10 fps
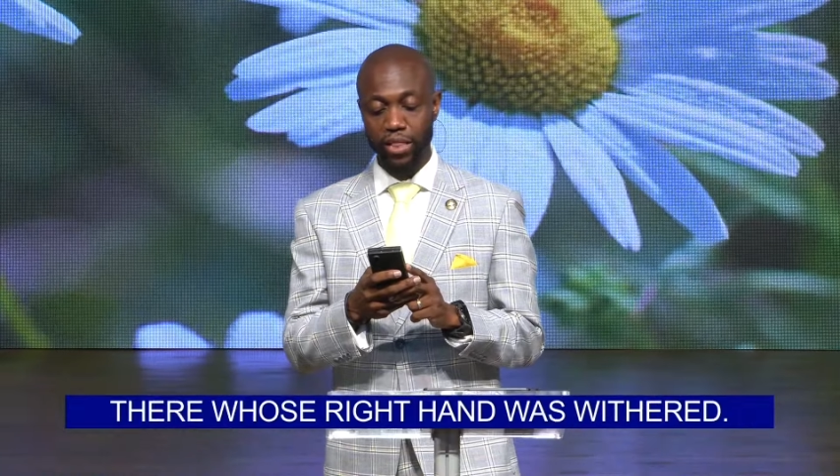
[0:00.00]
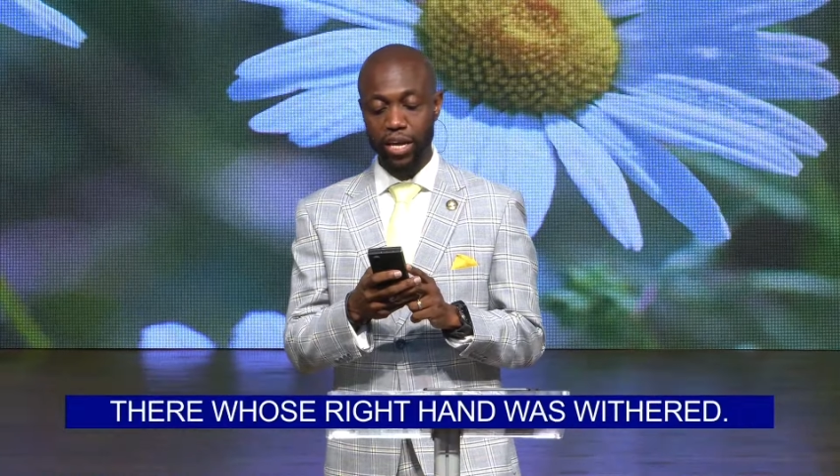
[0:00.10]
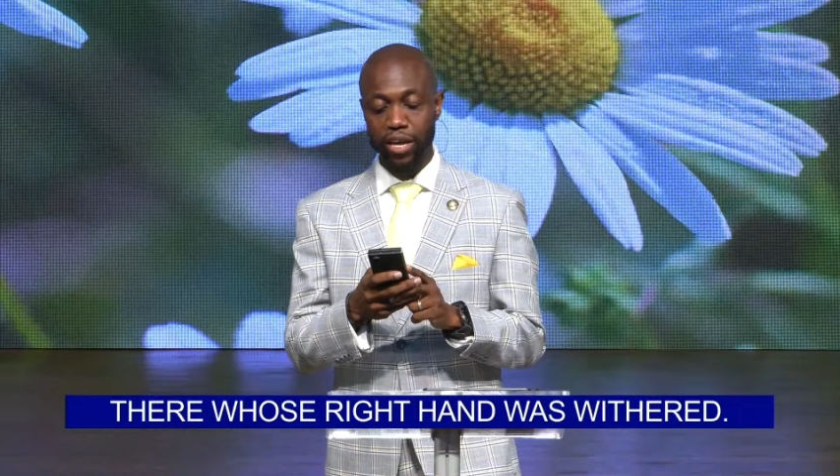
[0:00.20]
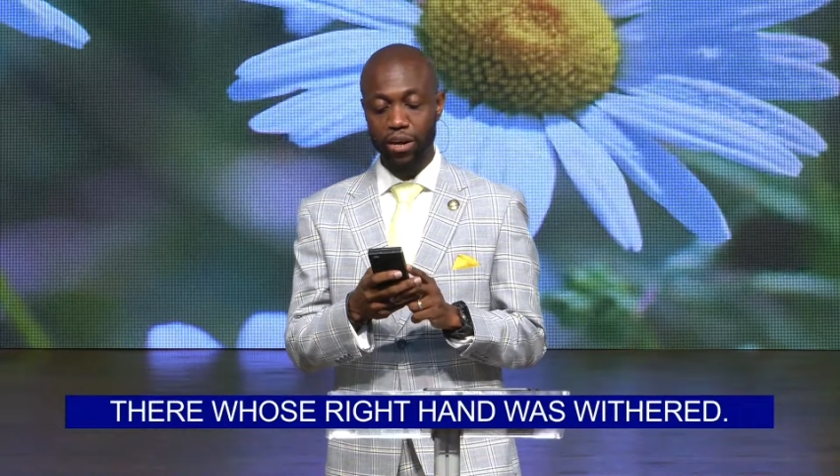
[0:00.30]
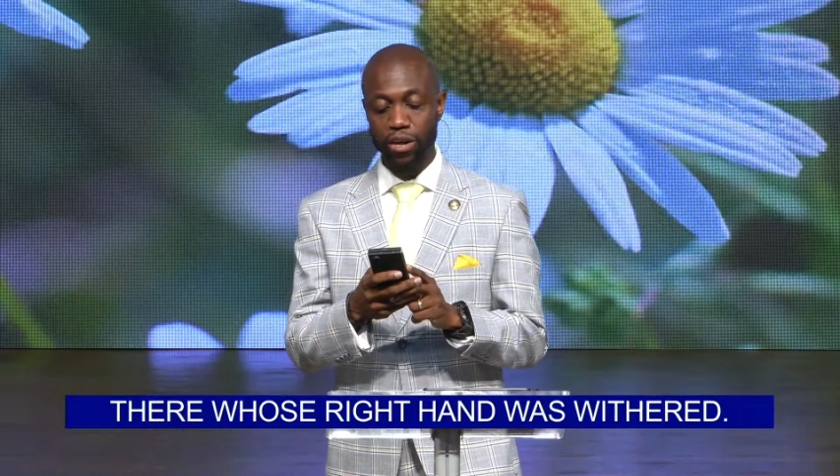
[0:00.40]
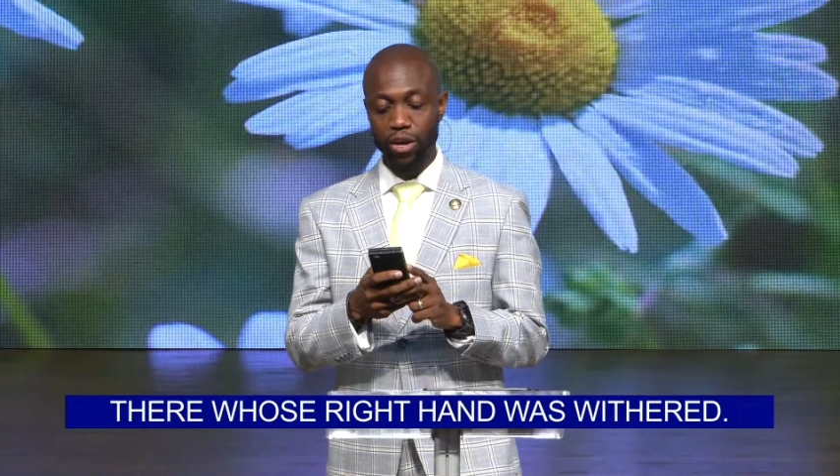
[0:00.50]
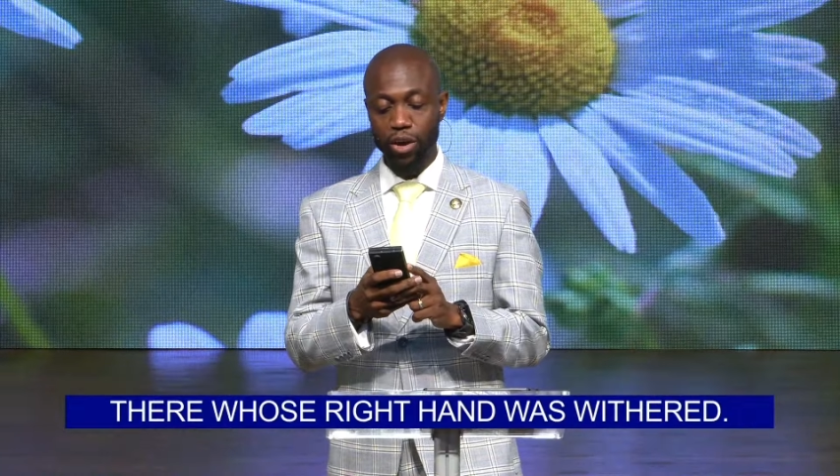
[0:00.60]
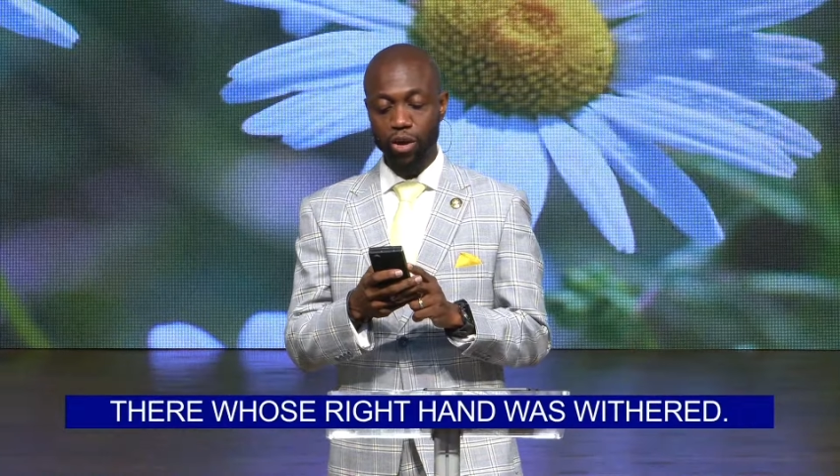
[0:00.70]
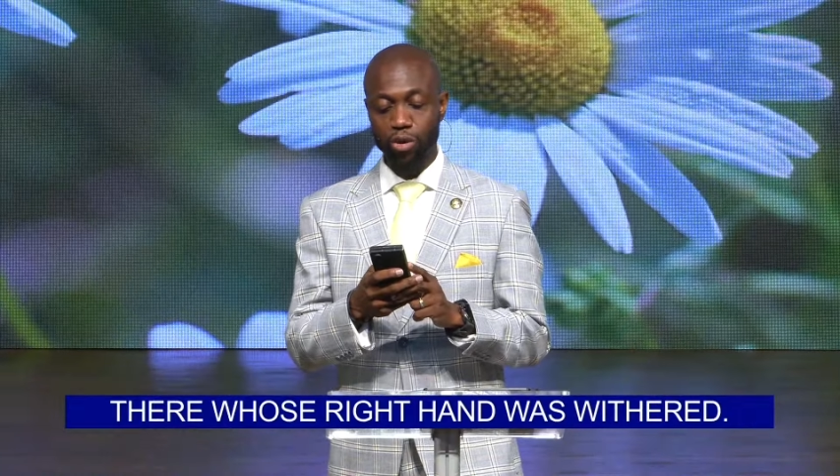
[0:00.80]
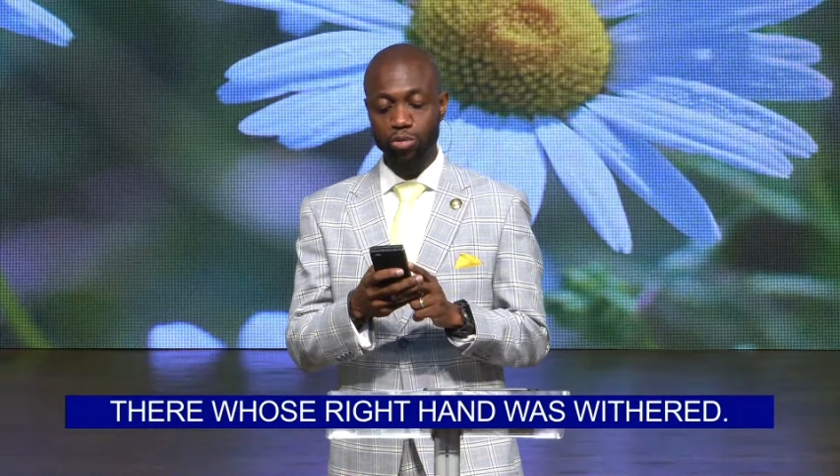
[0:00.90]
there
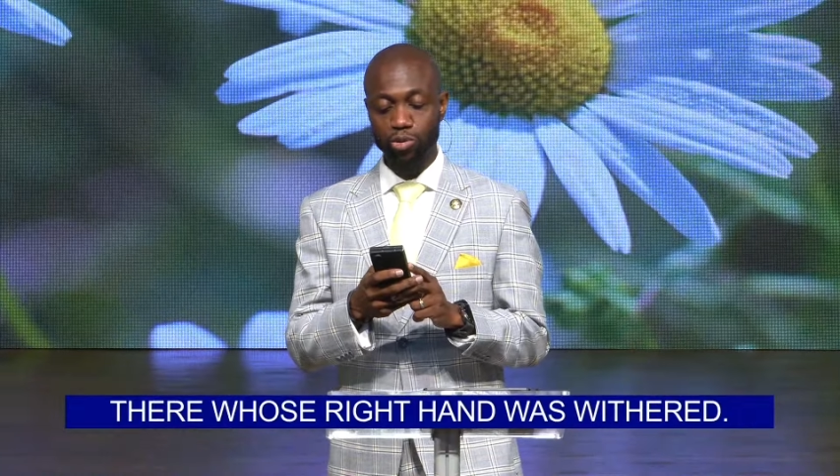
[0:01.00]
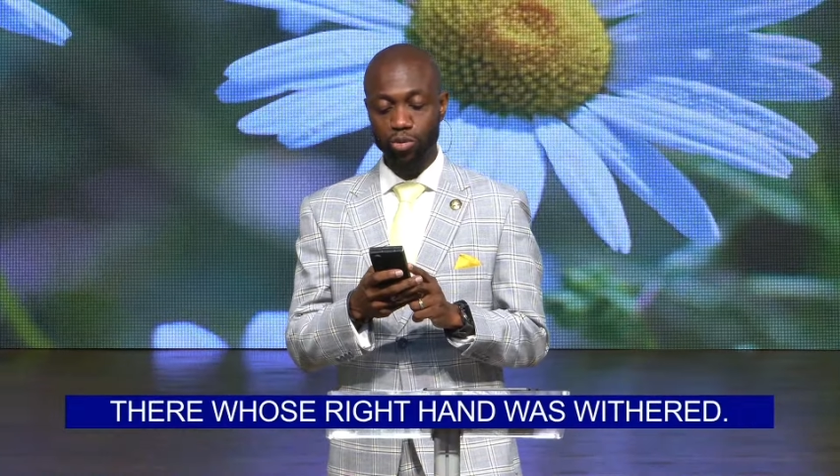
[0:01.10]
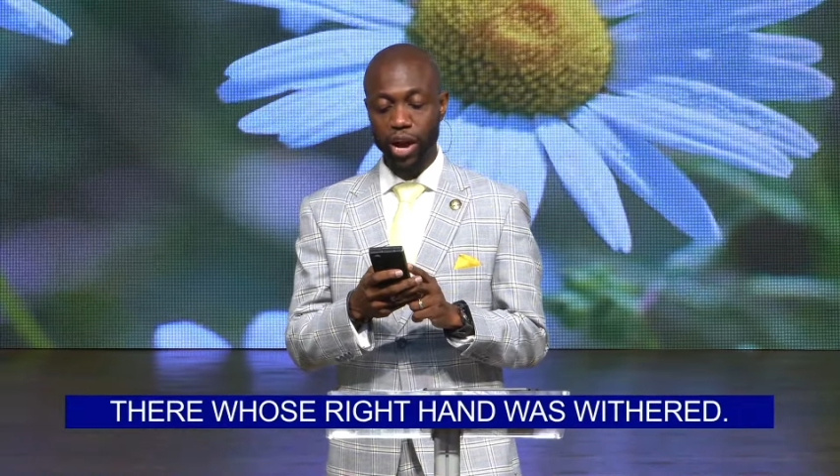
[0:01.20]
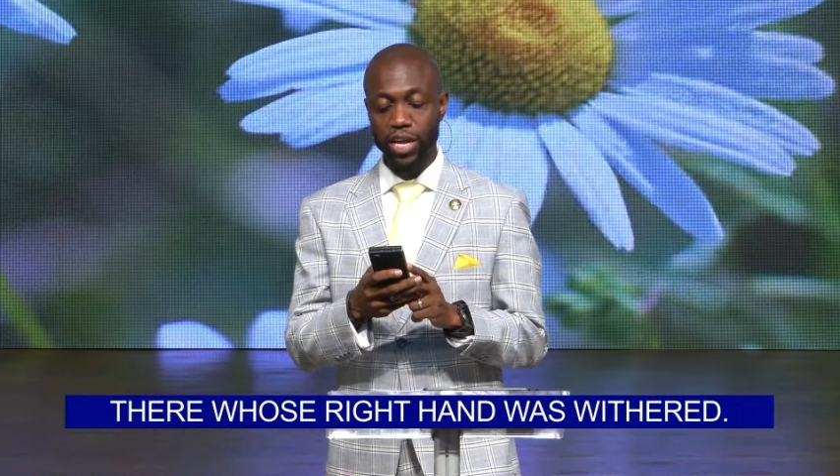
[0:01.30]
whose right